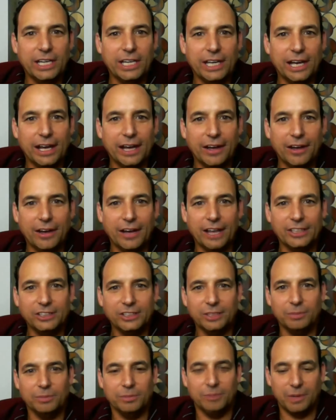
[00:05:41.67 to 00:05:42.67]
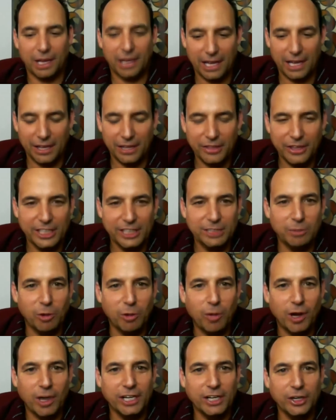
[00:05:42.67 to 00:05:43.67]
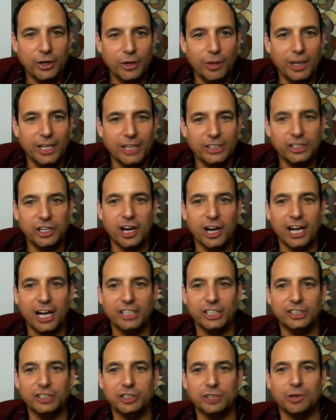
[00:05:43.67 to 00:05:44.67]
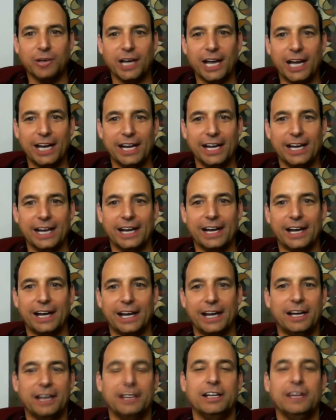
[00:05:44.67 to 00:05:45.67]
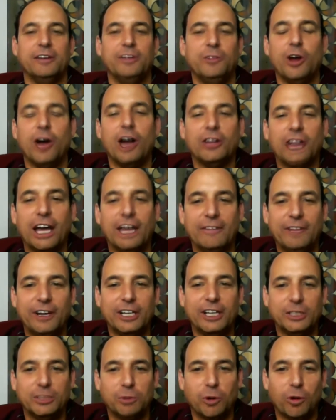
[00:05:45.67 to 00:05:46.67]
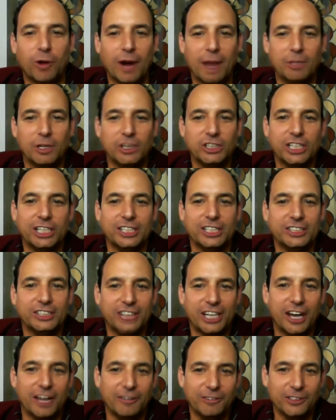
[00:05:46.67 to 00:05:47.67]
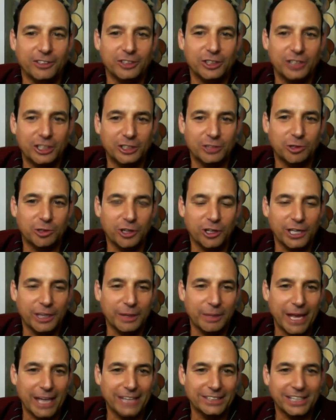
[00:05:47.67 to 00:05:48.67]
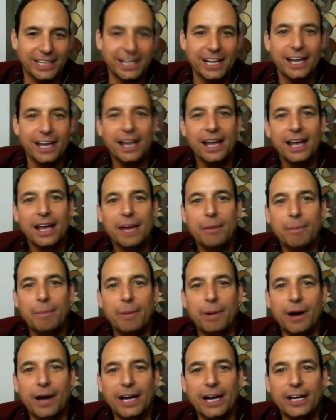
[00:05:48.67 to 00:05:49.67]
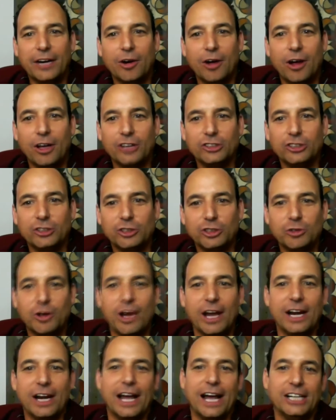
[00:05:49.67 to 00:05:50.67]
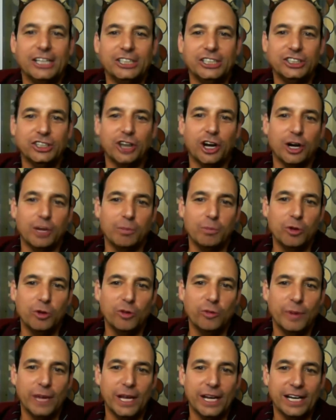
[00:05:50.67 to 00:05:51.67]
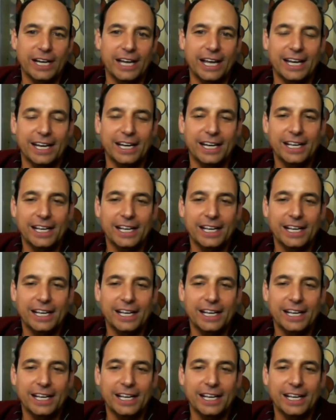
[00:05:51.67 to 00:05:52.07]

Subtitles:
awesome things about what you're doing is you're not just creating an online fitness program, which in itself is really amazing, but you're also trying to actually start a movement and get